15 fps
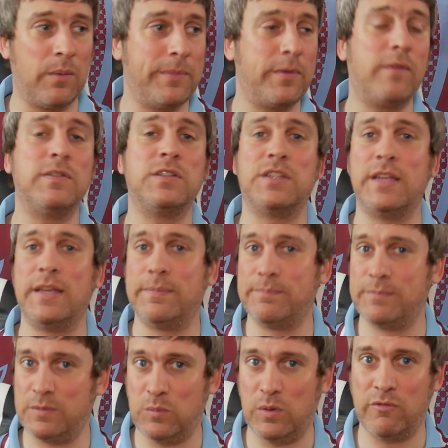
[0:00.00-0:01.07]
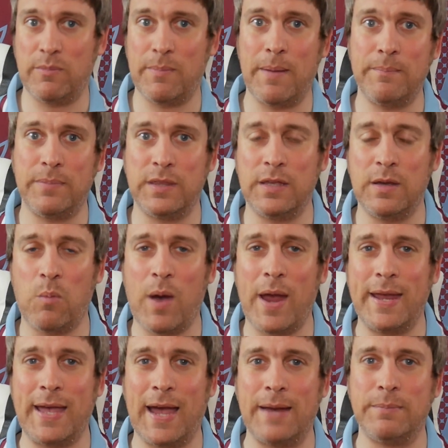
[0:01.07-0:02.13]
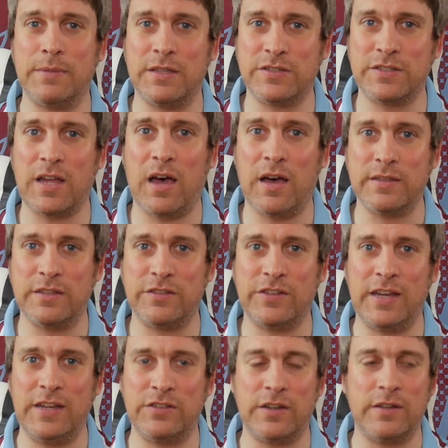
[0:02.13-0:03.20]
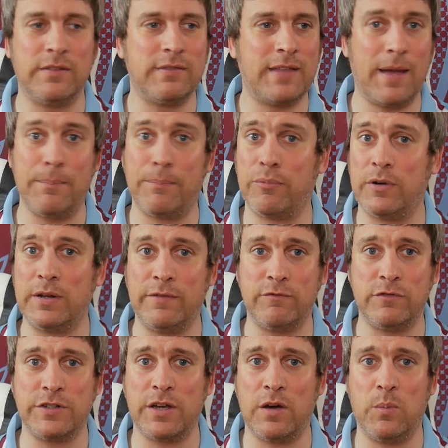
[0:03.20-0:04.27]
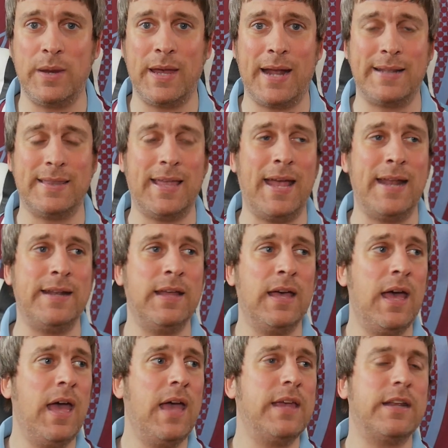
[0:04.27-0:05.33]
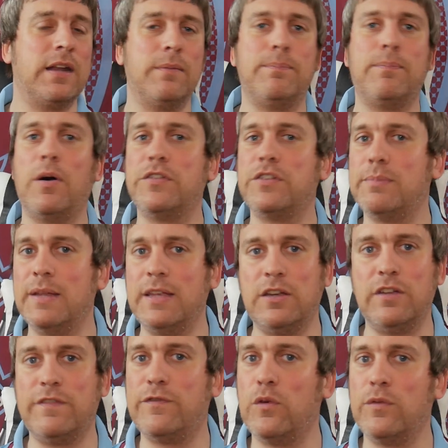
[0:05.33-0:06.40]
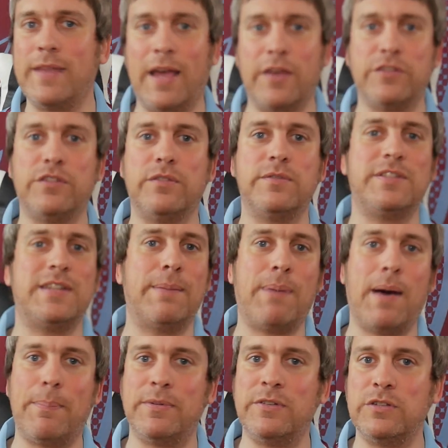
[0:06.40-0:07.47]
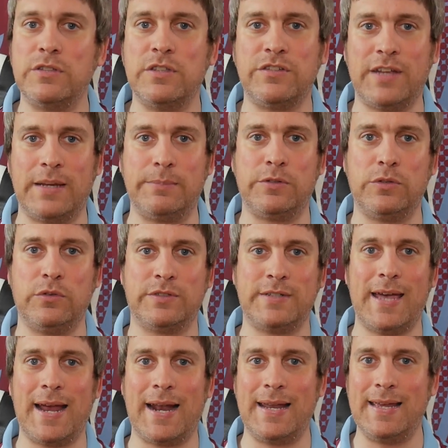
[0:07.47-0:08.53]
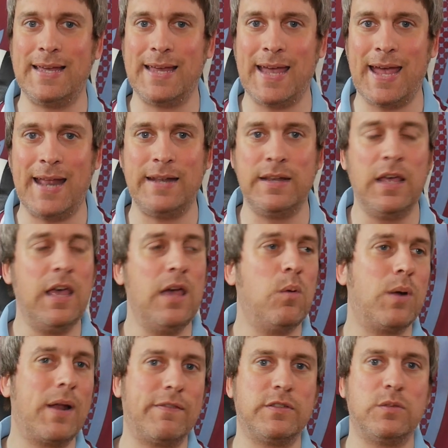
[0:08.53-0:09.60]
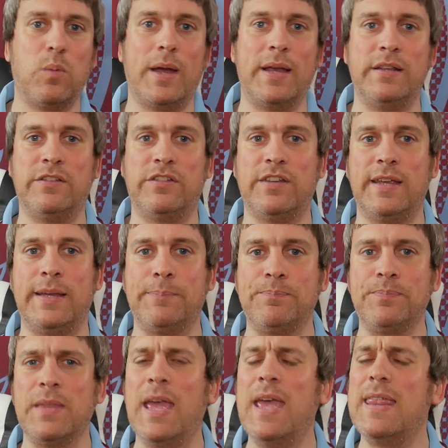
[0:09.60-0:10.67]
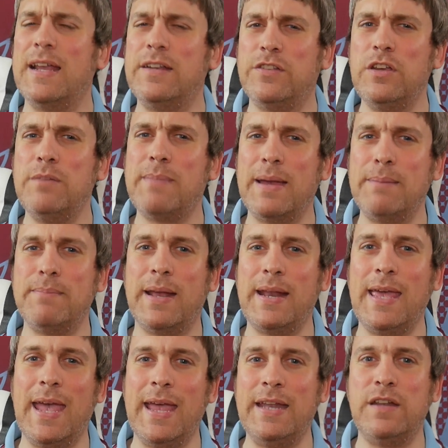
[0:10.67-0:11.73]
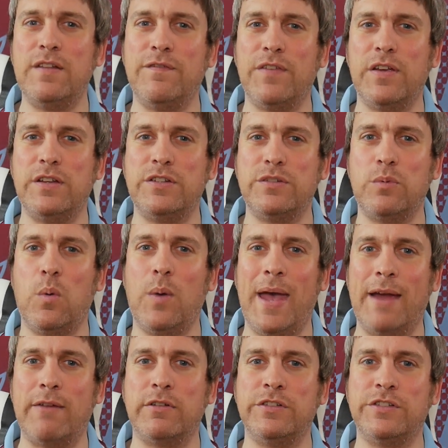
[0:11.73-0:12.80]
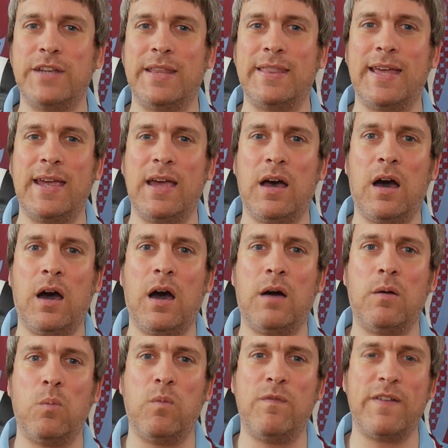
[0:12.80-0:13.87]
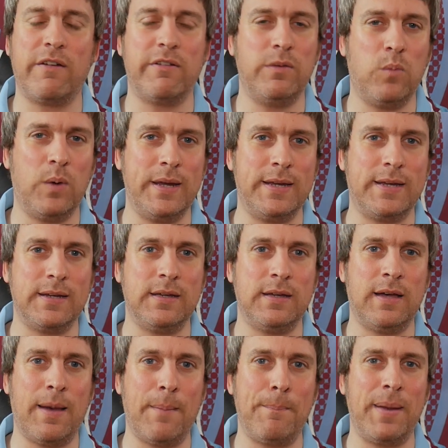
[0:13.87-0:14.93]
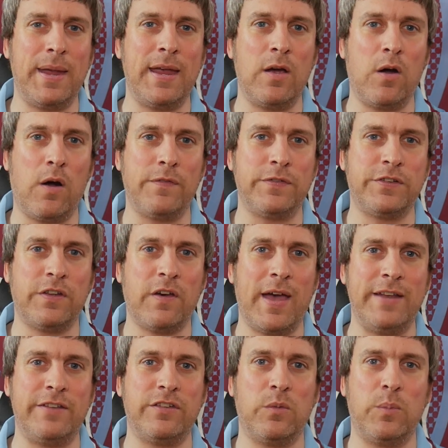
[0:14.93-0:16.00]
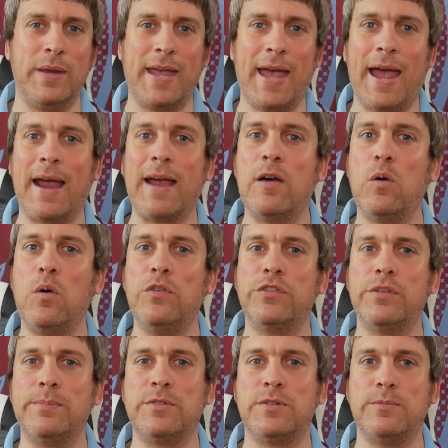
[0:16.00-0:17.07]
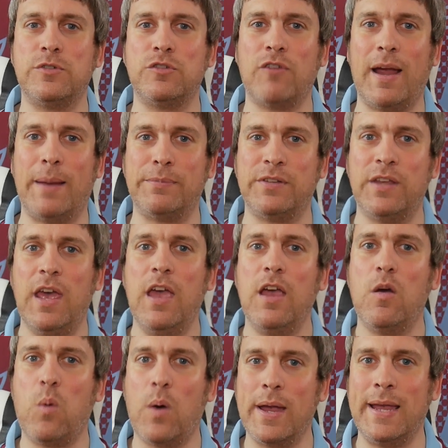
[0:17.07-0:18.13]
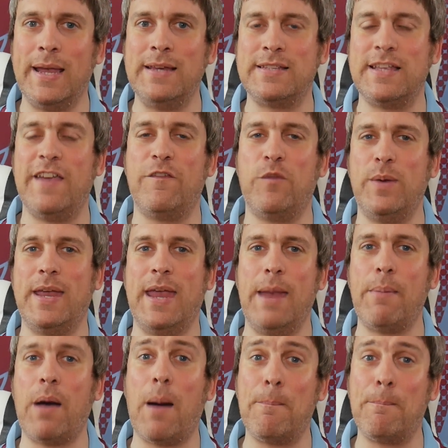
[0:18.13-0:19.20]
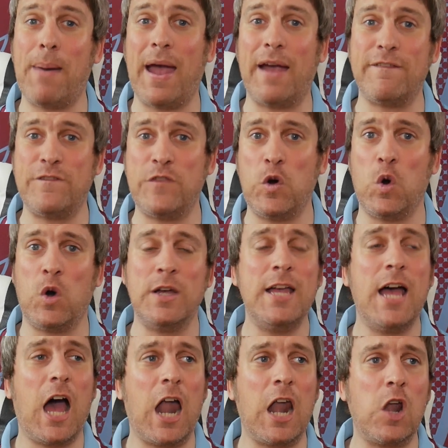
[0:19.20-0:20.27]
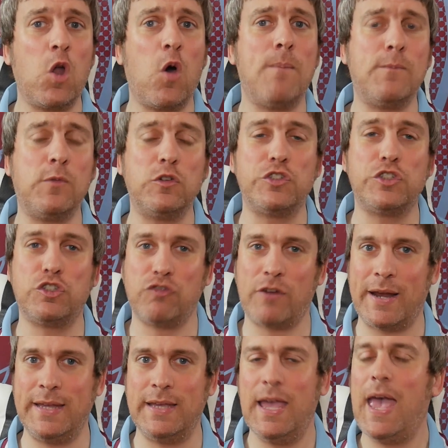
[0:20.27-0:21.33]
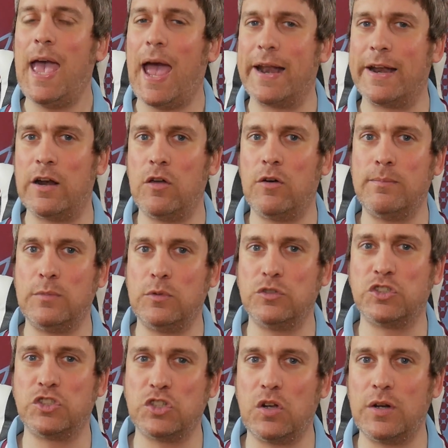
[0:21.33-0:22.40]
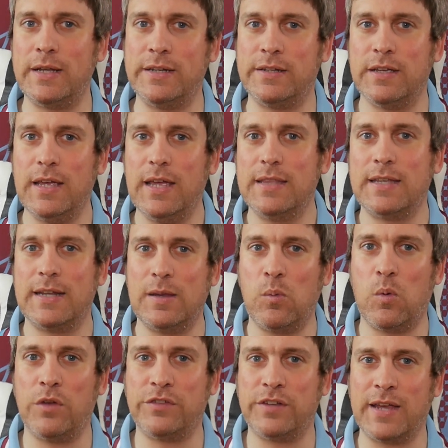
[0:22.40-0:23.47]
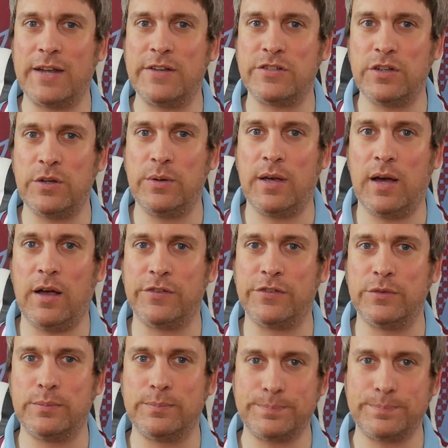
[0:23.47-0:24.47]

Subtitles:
I mean, obviously we remember the away game at the start of the season, that brilliant result we had then. You know, possibly could Fornals step up and do the same sort of tackling again? We'll have to wait and see. They do make many individual errors, and they are very weak at being offside, so we can cause them some traps quite easily if we keep our back four a lot more straight and a lot more solid than it was against Newcastle.